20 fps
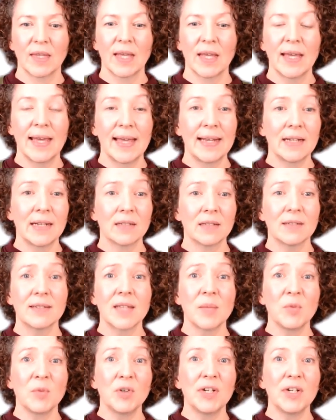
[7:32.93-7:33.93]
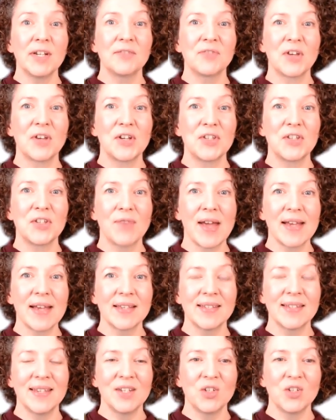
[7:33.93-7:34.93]
A little summary of those
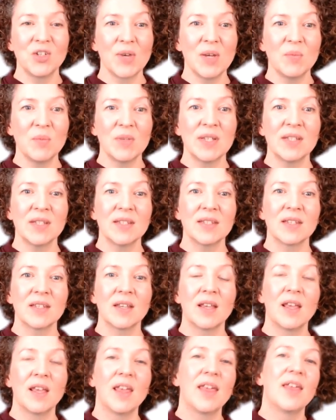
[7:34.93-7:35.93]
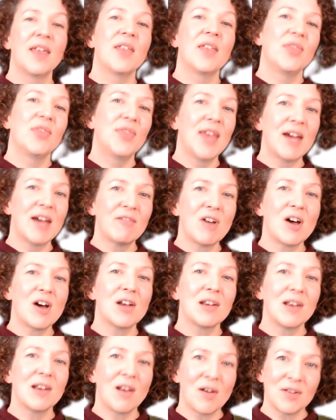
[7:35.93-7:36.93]
vaccine treatments. There are
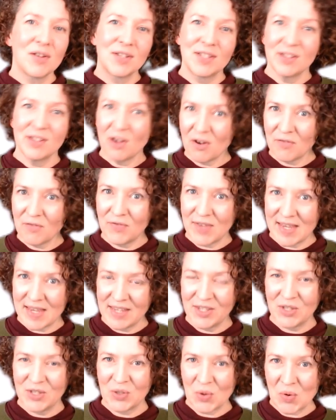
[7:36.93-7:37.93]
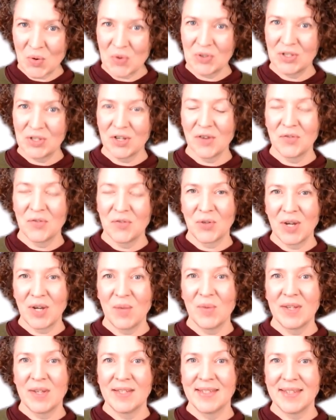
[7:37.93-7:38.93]
lots of these sorts of
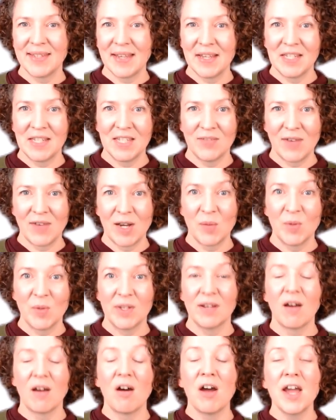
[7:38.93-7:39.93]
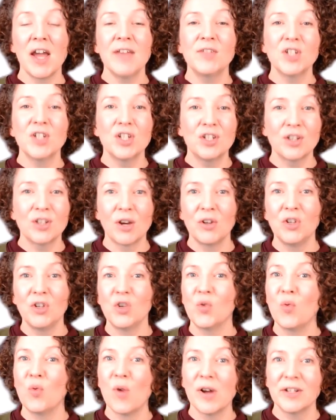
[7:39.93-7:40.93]
treatments in development. I've just shown
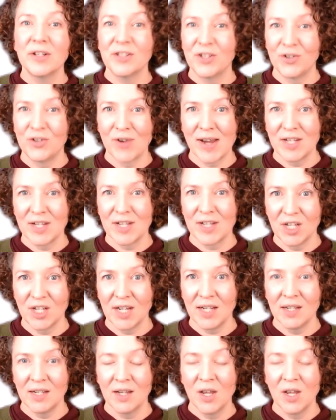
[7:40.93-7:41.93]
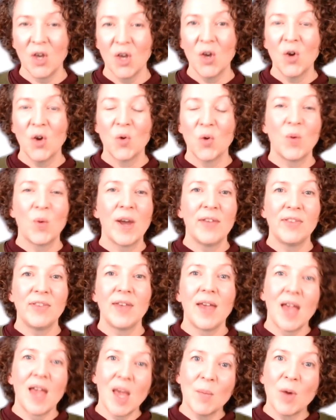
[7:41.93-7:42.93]
you one strategy where
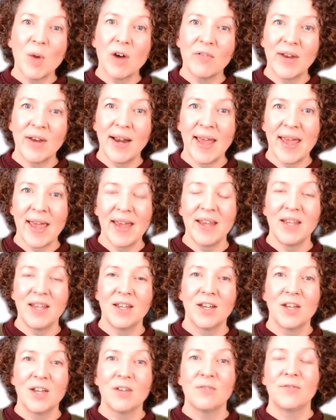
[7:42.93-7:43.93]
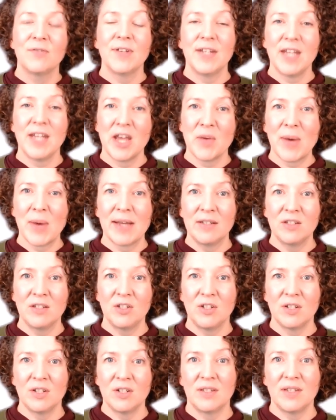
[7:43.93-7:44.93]
the mRNA for
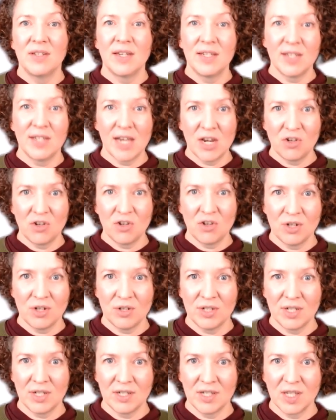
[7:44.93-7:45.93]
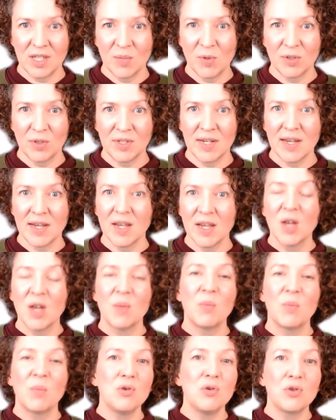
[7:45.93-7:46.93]
neoantigens is introduced into the body,
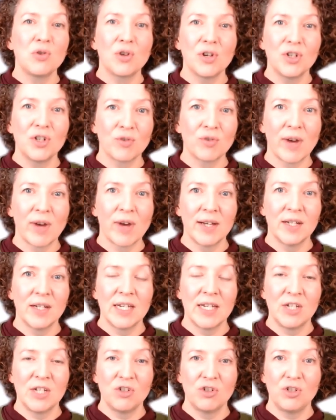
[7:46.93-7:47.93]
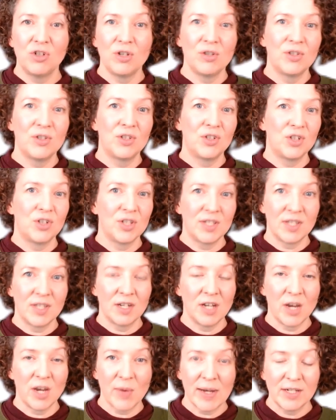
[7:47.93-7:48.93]
but you could try and introduce just the
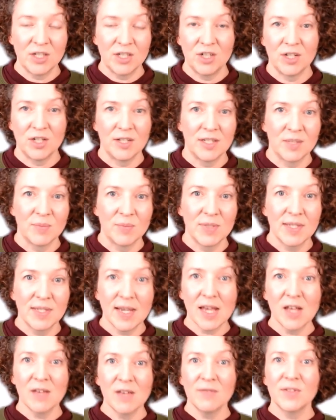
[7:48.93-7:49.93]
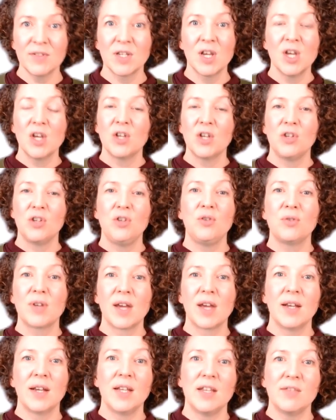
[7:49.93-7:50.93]
neoantigens themselves. You
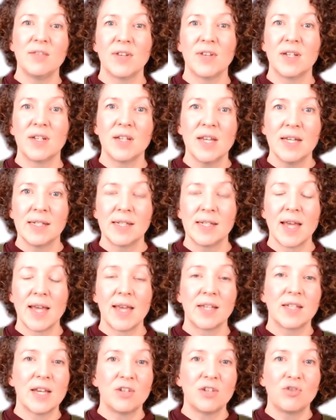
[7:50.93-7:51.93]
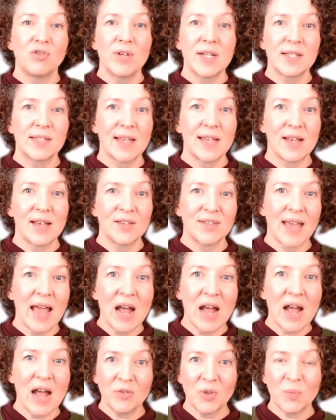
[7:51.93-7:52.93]
can even take dendritic cells
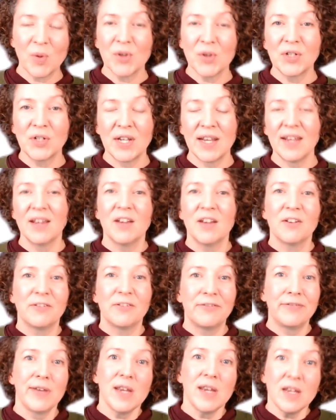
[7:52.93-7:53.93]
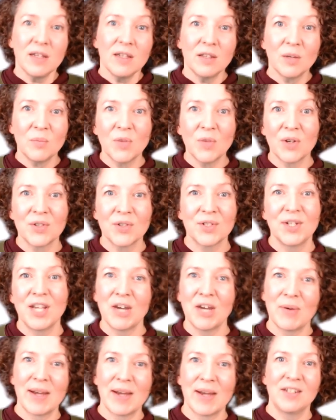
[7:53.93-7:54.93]
out the body, feed them those
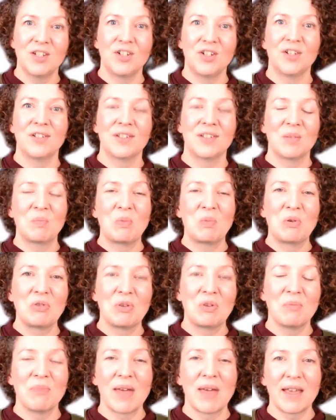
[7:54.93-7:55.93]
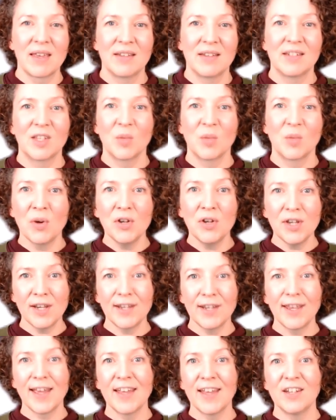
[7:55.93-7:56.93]
neoantigens and put them back into the body
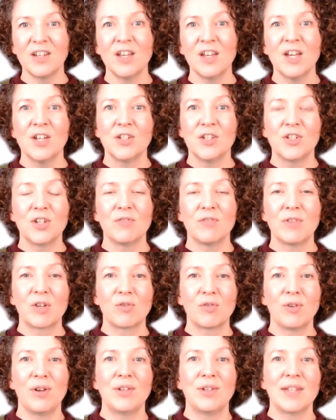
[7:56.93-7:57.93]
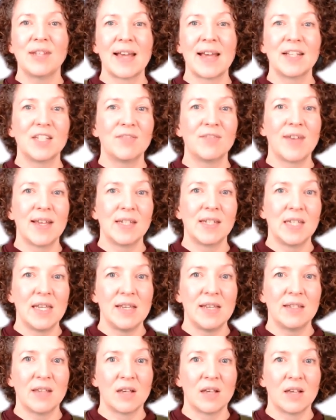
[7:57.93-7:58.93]
again to recruit and activate
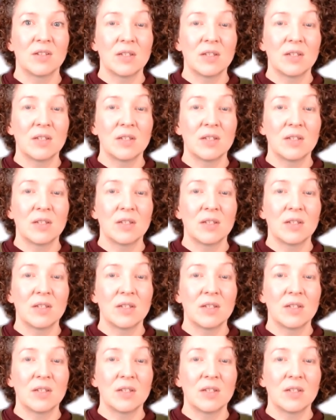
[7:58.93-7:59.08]
T cells.